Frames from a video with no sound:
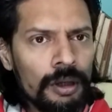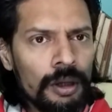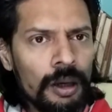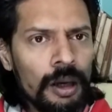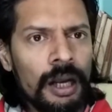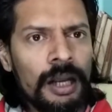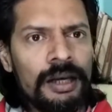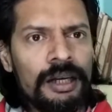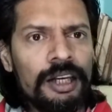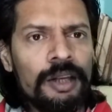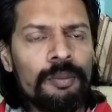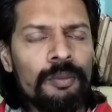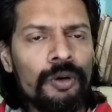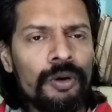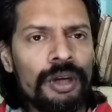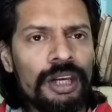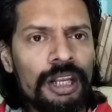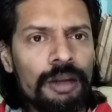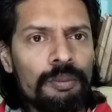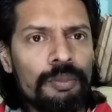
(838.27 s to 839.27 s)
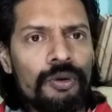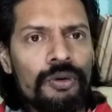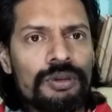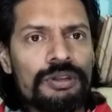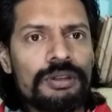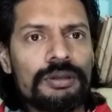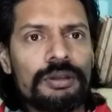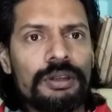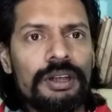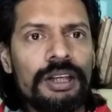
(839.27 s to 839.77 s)
Early morning books,
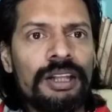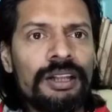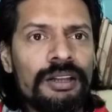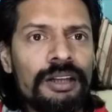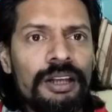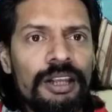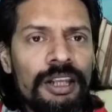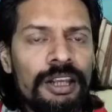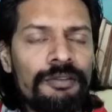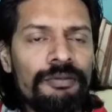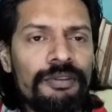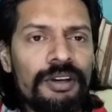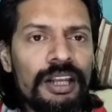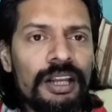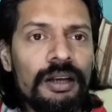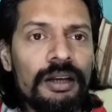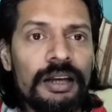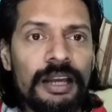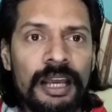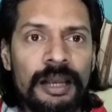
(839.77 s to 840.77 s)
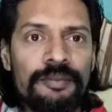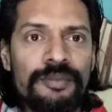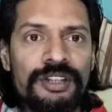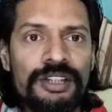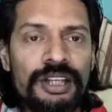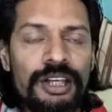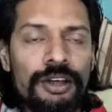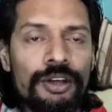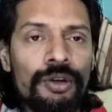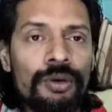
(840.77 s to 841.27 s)
in the evening
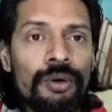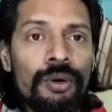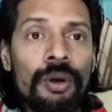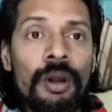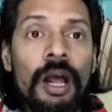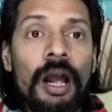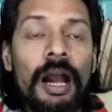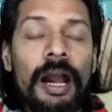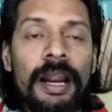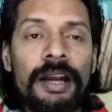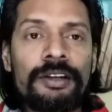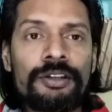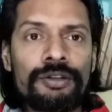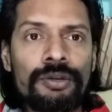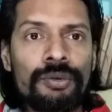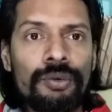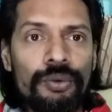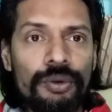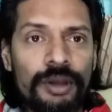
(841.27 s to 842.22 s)
MCQ, and through